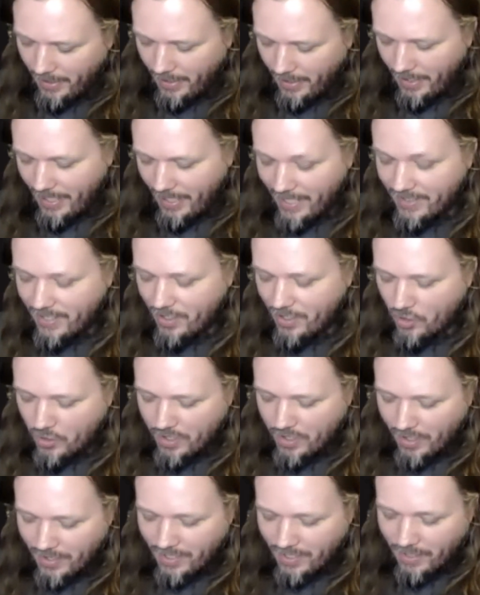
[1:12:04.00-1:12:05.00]
it's
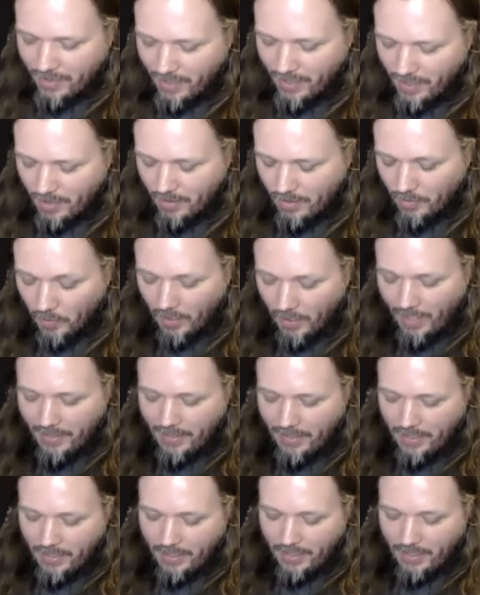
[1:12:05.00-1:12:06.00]
interesting because I think
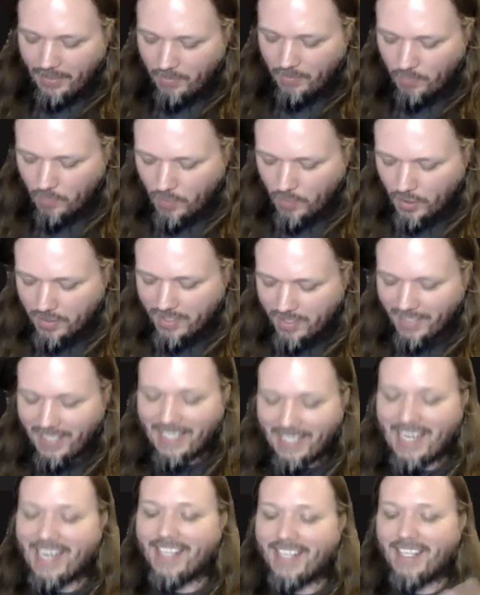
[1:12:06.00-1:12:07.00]
there's the
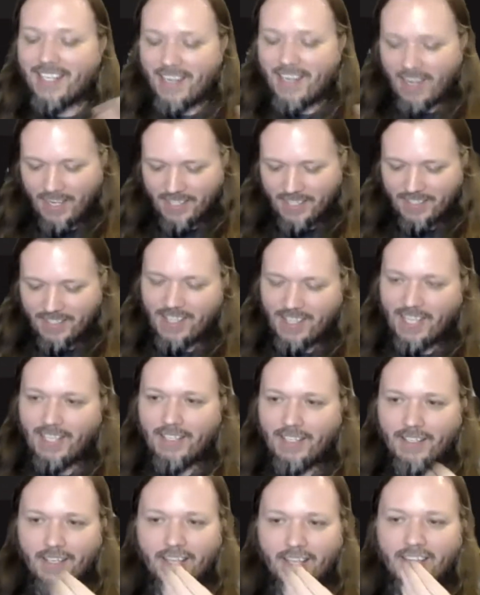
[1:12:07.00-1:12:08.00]
Canadianized
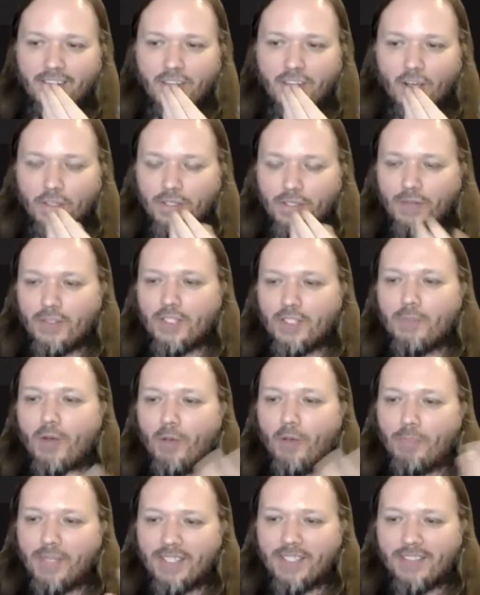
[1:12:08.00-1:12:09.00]
thing and also the
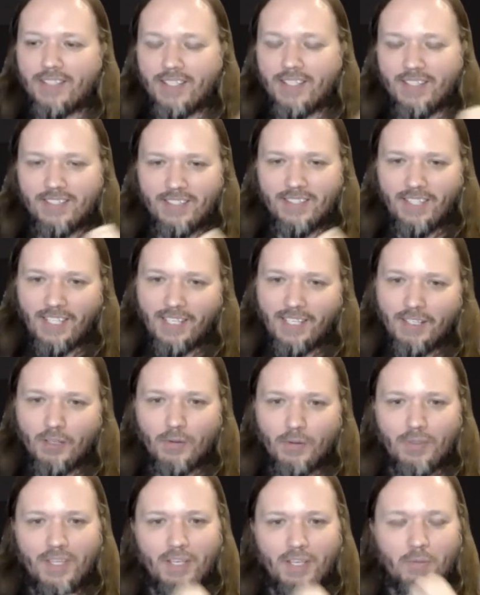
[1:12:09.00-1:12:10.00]
small business
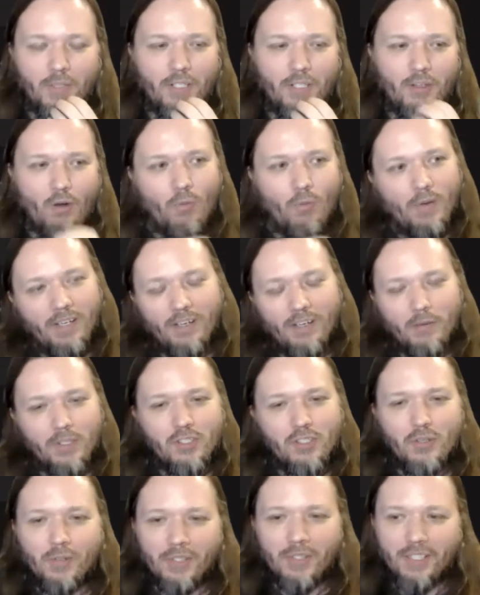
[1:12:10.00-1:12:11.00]
ego thing where you don't want to always
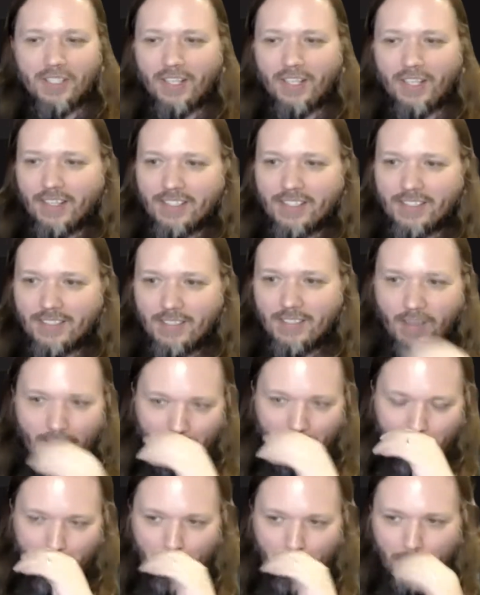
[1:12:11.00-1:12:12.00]
show your cards and
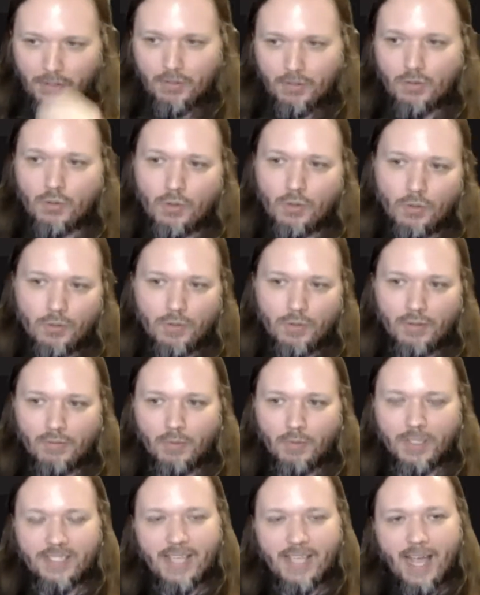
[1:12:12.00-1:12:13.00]
talk about the truth of
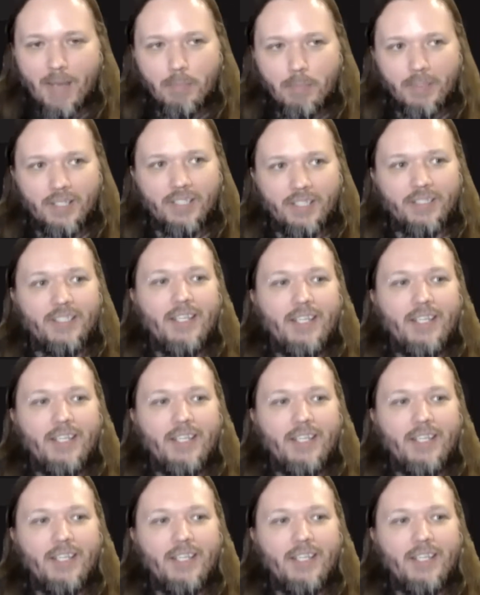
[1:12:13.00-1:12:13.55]
what's happening.